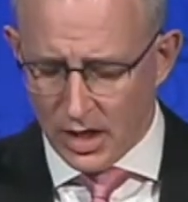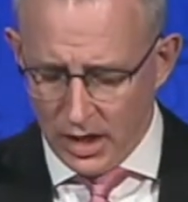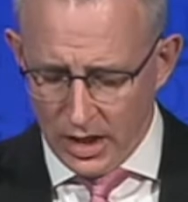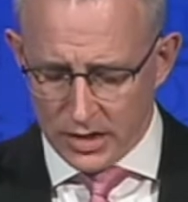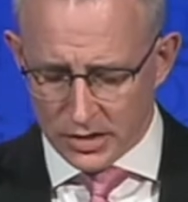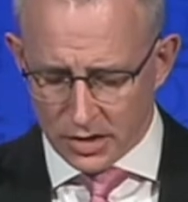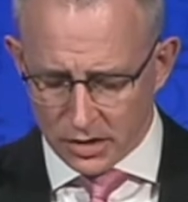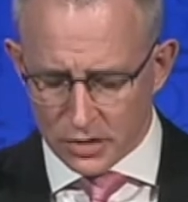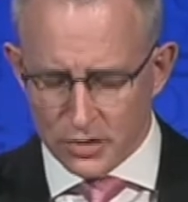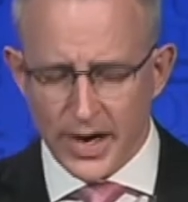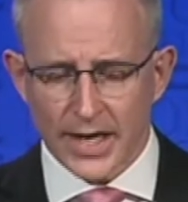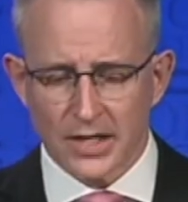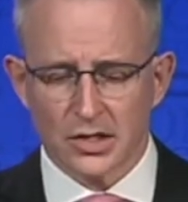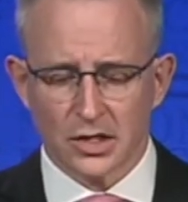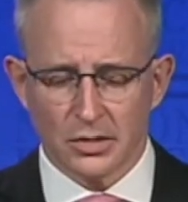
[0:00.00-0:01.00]
It's on
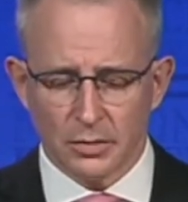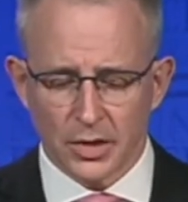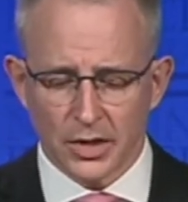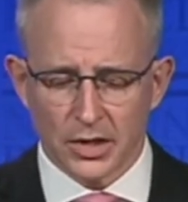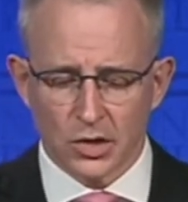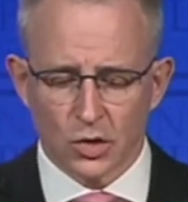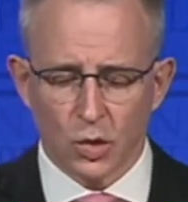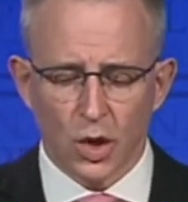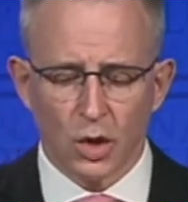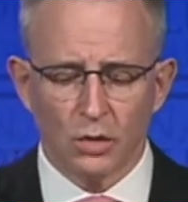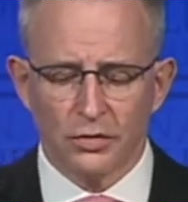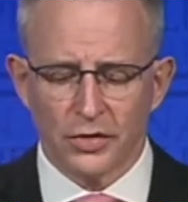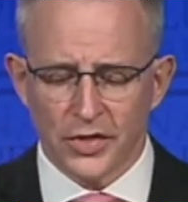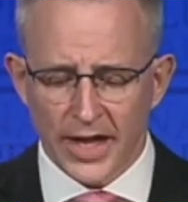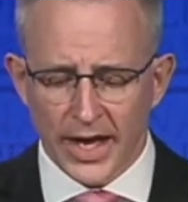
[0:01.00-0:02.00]
track to complete
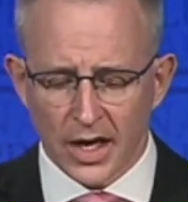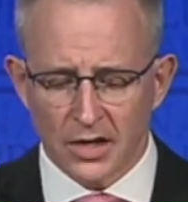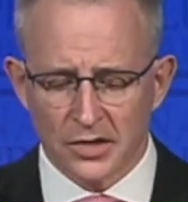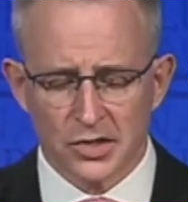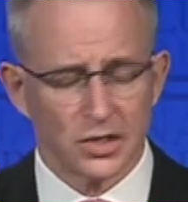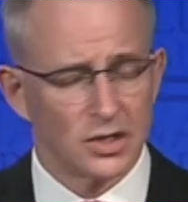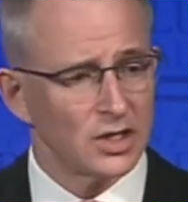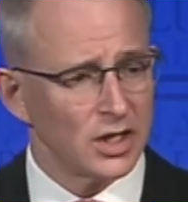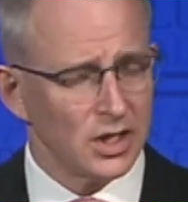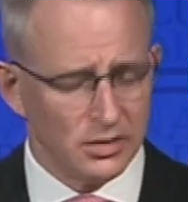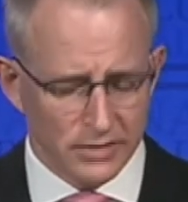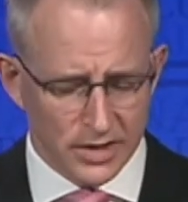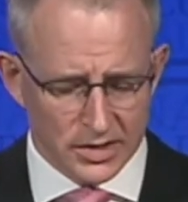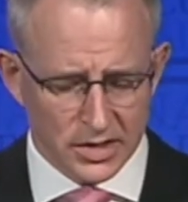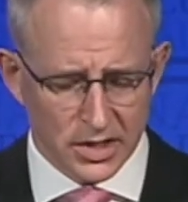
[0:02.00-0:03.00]
12,000
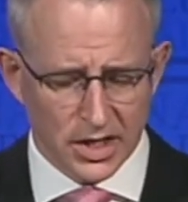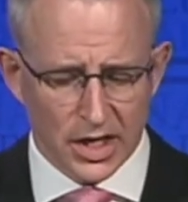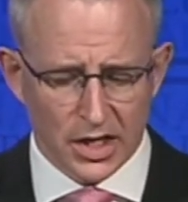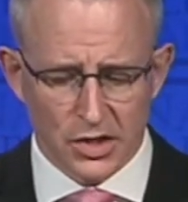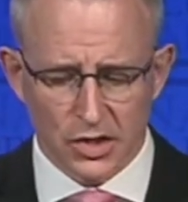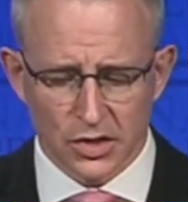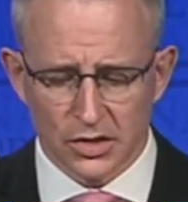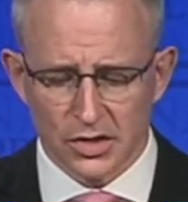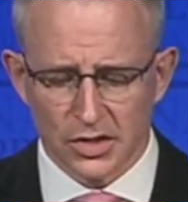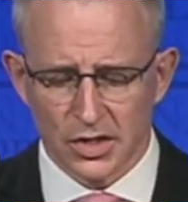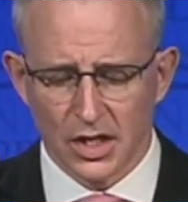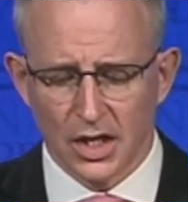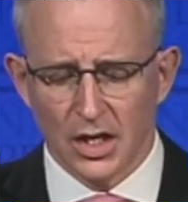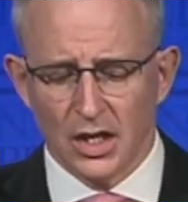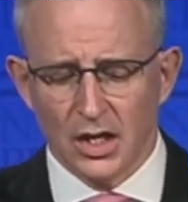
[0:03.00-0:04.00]
investigations
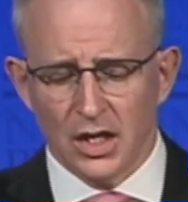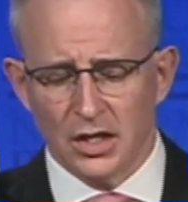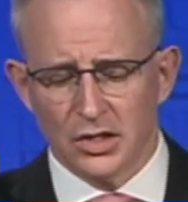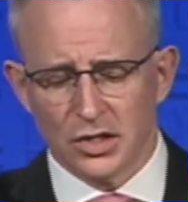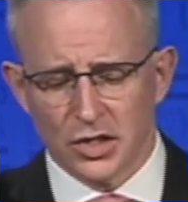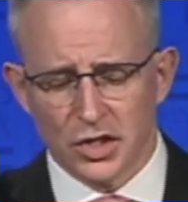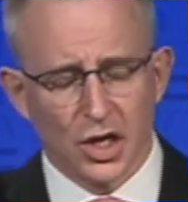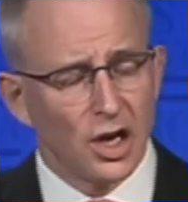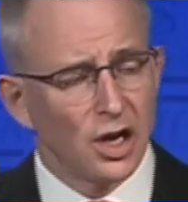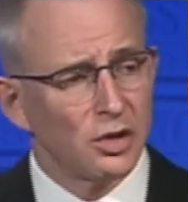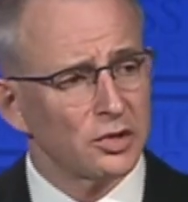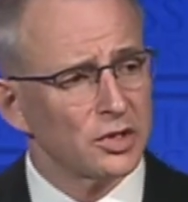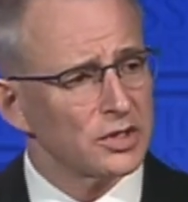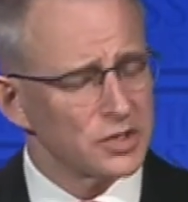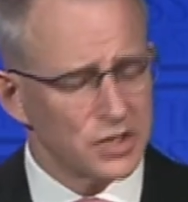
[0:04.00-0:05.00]
into
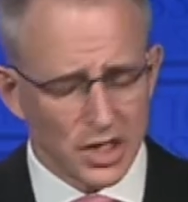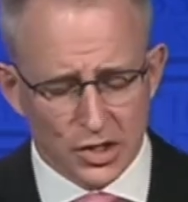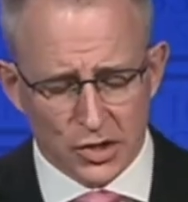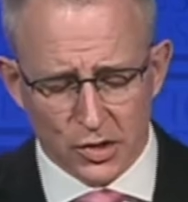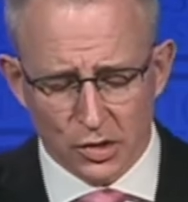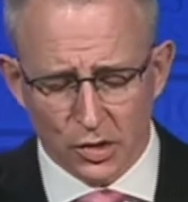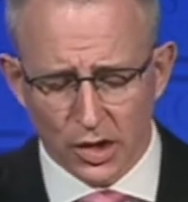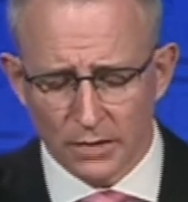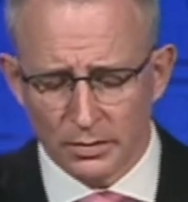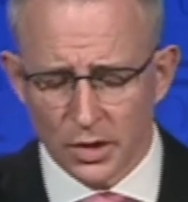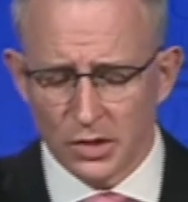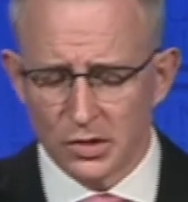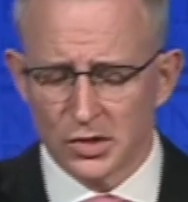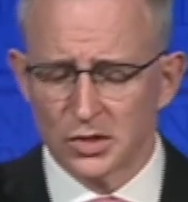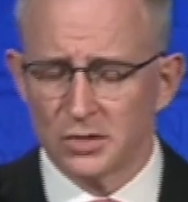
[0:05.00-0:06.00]
child sexual
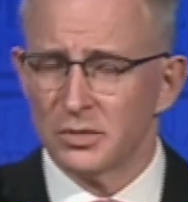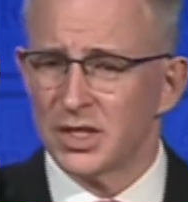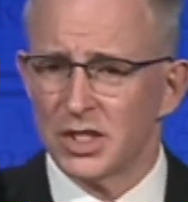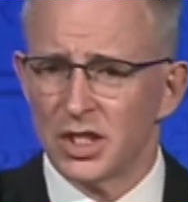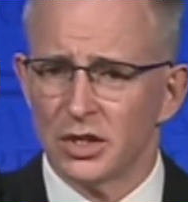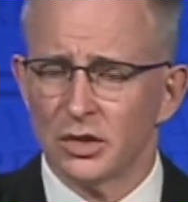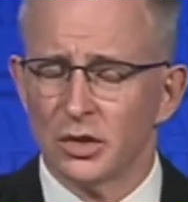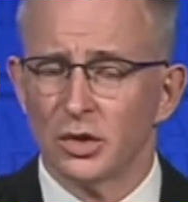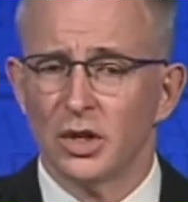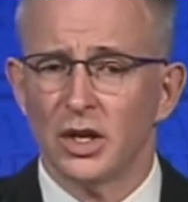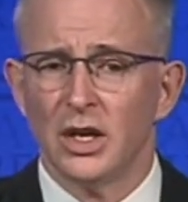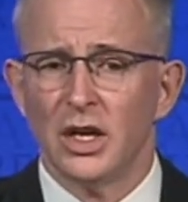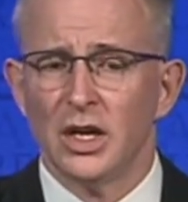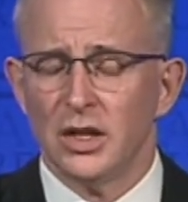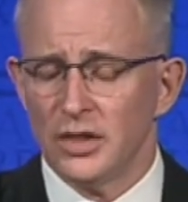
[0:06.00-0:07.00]
abuse material
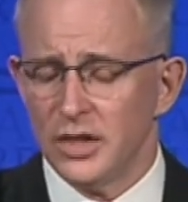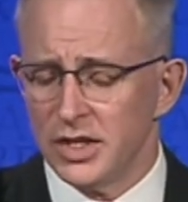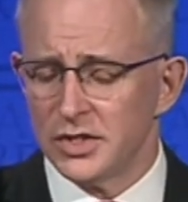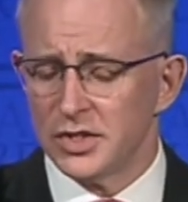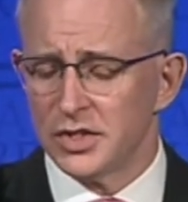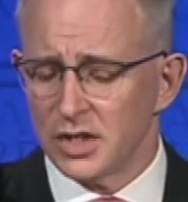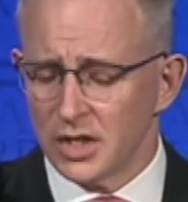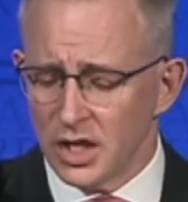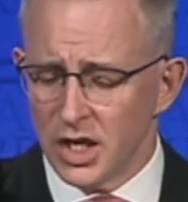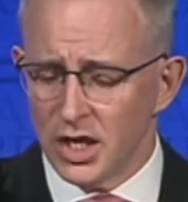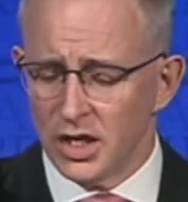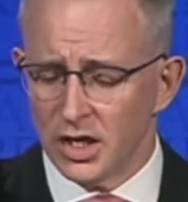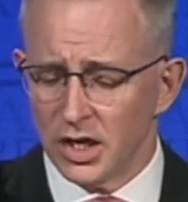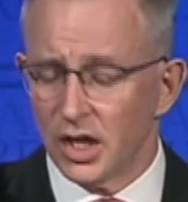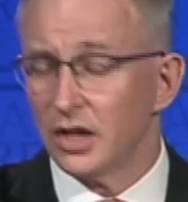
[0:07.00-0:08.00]
this
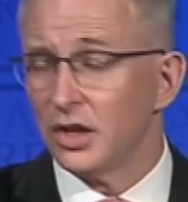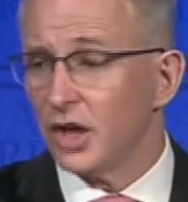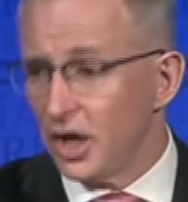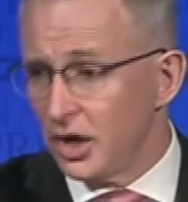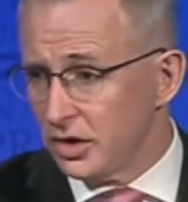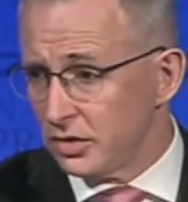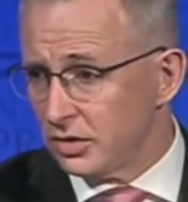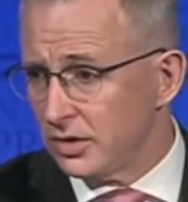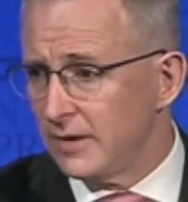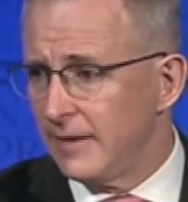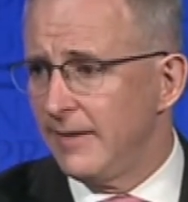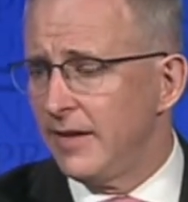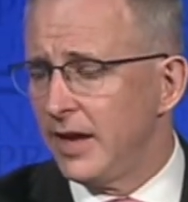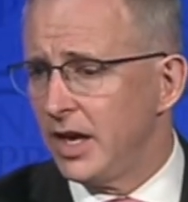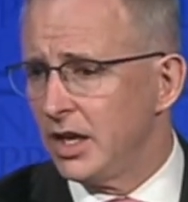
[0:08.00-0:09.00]
year alone,
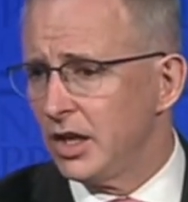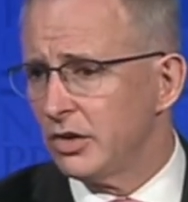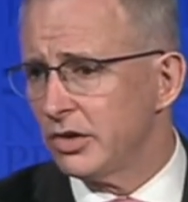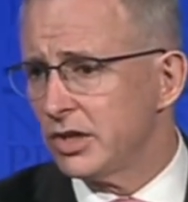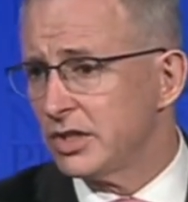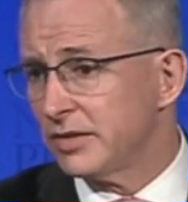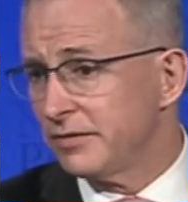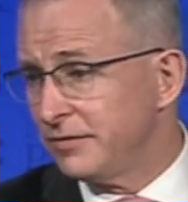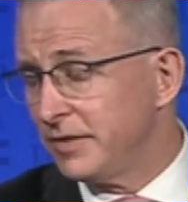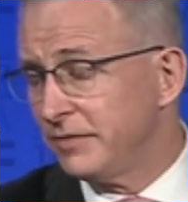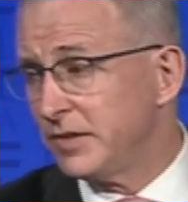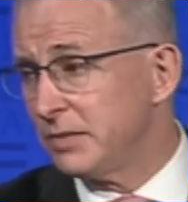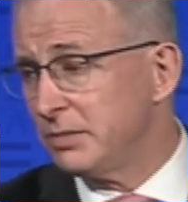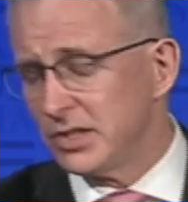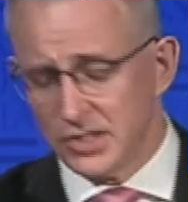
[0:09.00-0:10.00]
an increase of
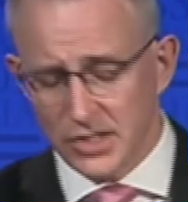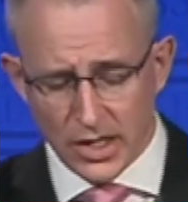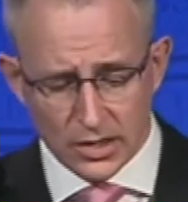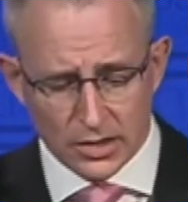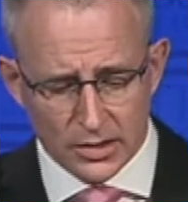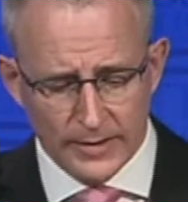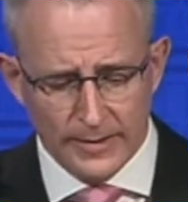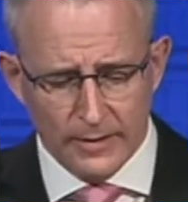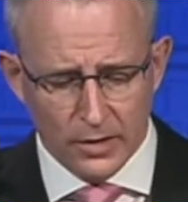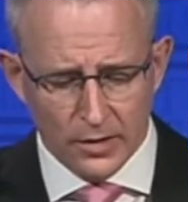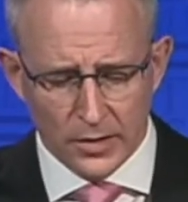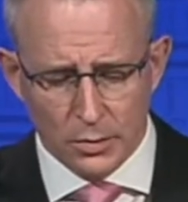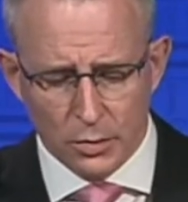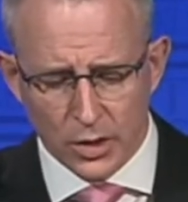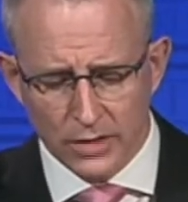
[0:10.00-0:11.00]
50% on
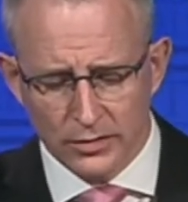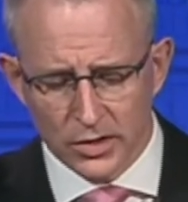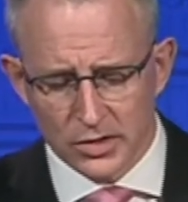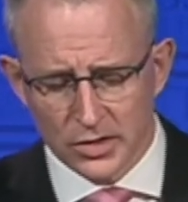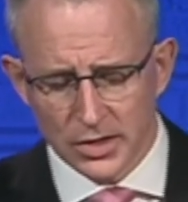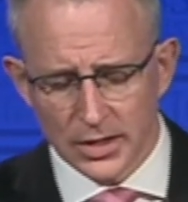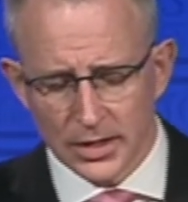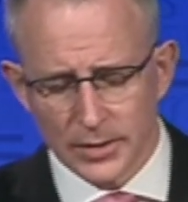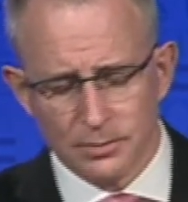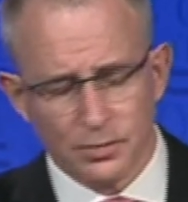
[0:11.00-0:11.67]
the previous year.